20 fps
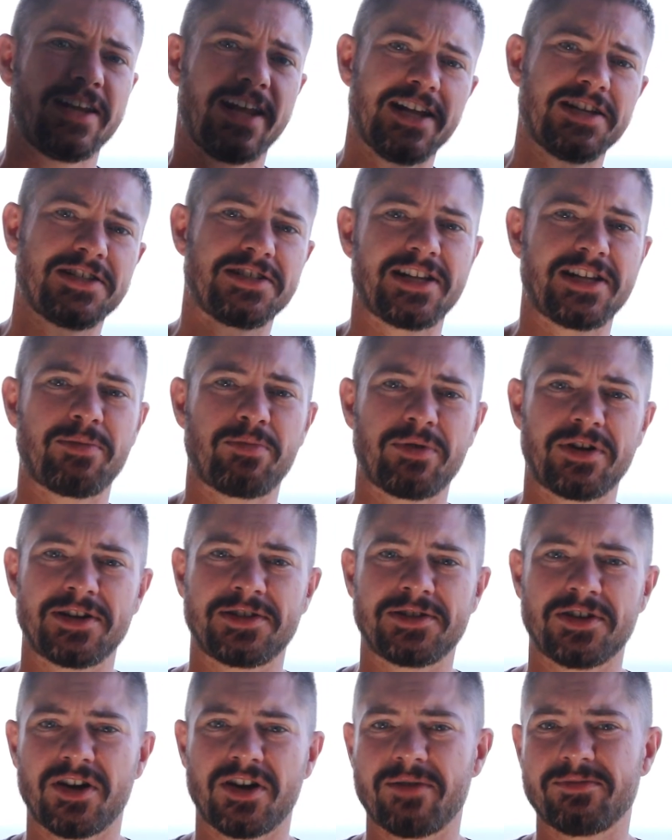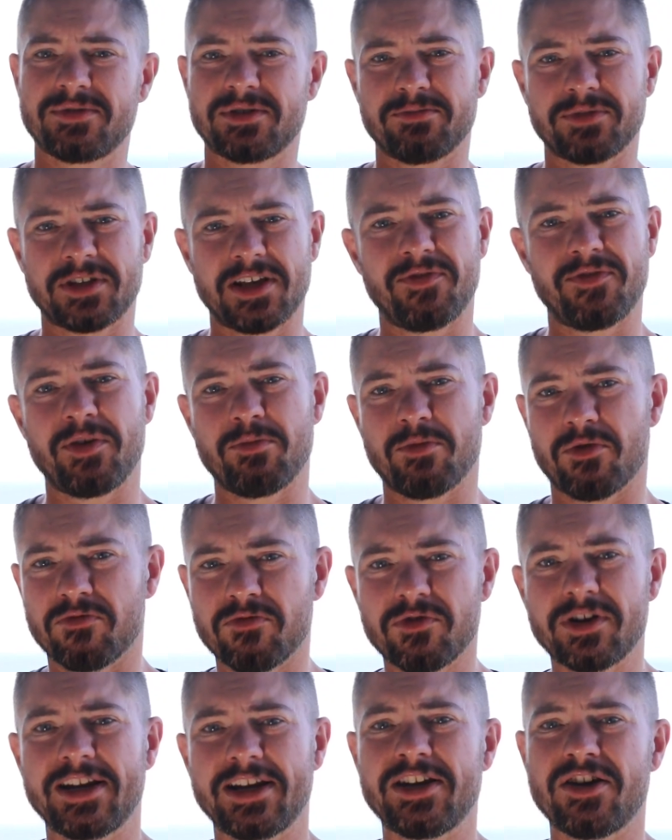each step at a time to give him a
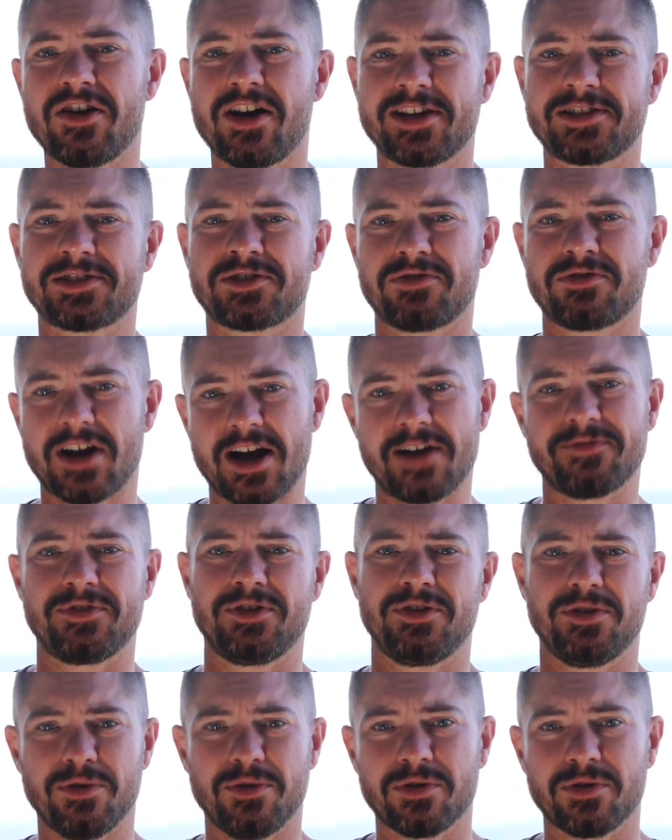really nice crafted